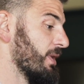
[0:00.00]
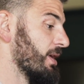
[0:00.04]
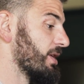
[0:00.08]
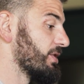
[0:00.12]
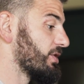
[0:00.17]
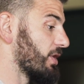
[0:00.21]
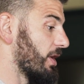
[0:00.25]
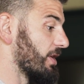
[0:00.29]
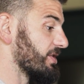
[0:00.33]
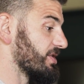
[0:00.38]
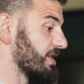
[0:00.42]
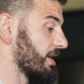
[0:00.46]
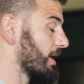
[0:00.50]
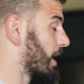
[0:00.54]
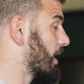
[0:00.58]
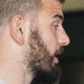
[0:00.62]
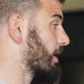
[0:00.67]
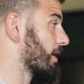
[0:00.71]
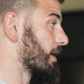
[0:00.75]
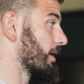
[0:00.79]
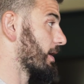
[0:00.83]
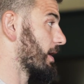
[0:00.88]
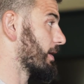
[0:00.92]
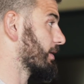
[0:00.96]
So I was like,
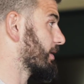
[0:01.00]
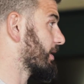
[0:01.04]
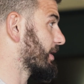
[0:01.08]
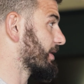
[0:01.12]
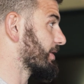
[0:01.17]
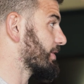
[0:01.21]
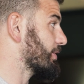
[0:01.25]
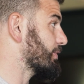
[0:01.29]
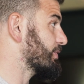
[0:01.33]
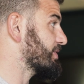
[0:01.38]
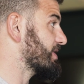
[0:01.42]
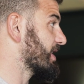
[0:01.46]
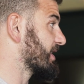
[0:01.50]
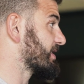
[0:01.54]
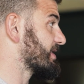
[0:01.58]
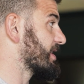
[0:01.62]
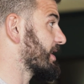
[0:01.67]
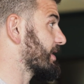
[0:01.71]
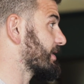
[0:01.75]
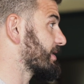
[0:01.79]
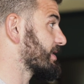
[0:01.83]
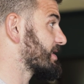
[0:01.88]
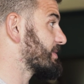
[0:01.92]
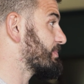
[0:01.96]
all right, I'll let you
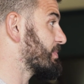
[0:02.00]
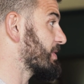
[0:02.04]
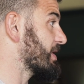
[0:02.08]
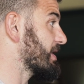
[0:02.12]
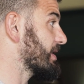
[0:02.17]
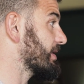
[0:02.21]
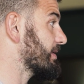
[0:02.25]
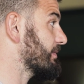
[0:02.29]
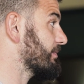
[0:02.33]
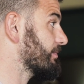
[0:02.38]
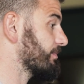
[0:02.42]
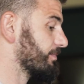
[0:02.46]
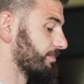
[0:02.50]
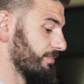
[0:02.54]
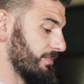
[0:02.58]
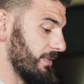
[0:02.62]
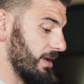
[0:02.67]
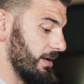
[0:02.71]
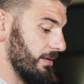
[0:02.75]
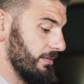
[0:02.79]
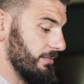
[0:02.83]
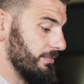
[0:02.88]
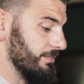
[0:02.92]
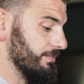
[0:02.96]
dictate the speed.
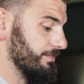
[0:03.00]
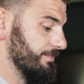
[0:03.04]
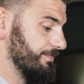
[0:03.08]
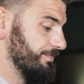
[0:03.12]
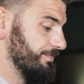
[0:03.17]
And